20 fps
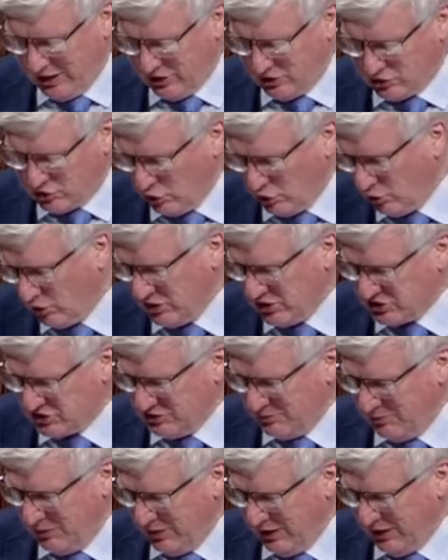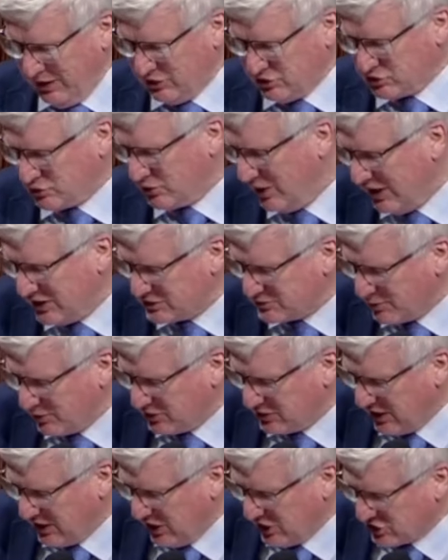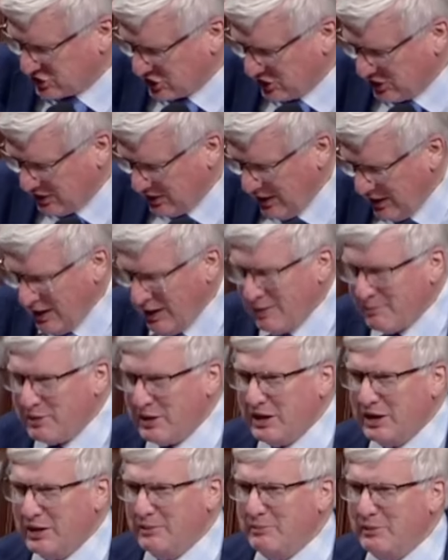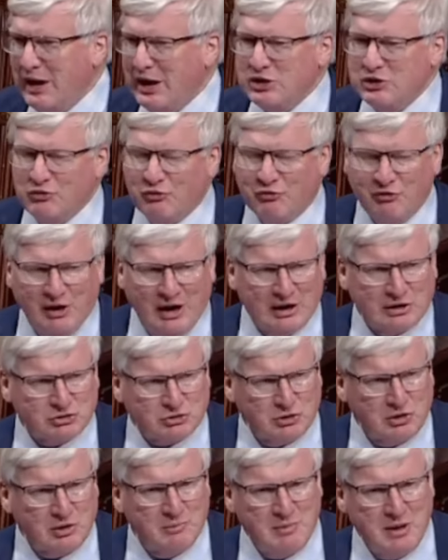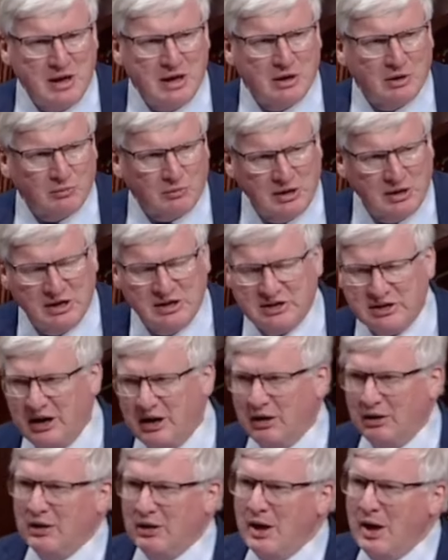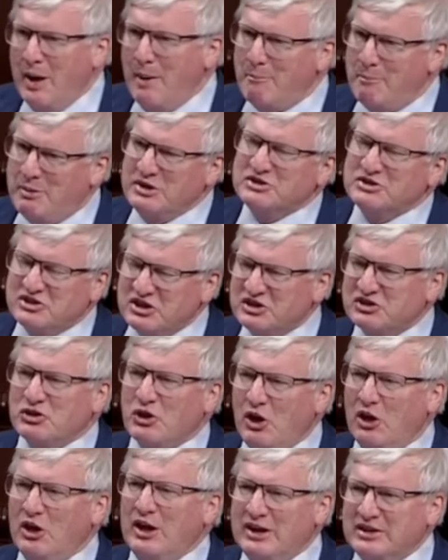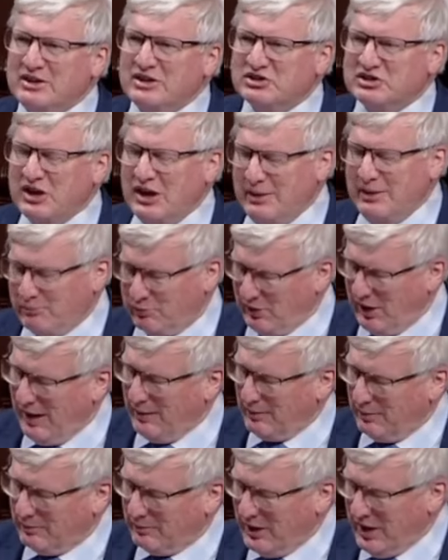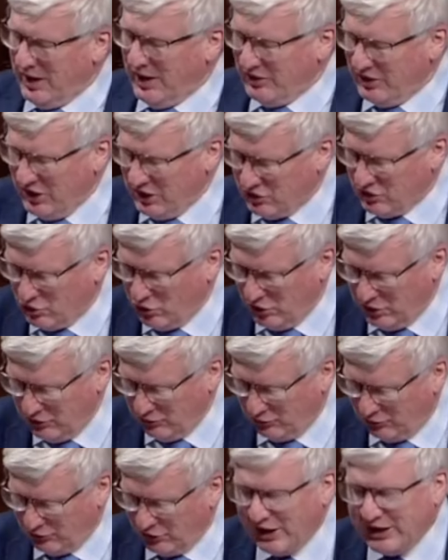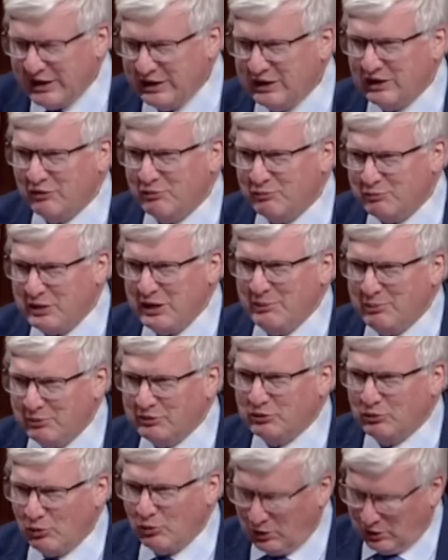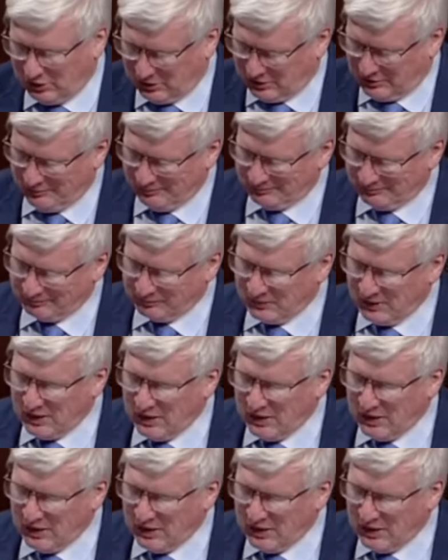be it in tourism, be it in transportation, be it in manufacturing, be it at retail, business all had the same problem. They couldn't find enough people to work.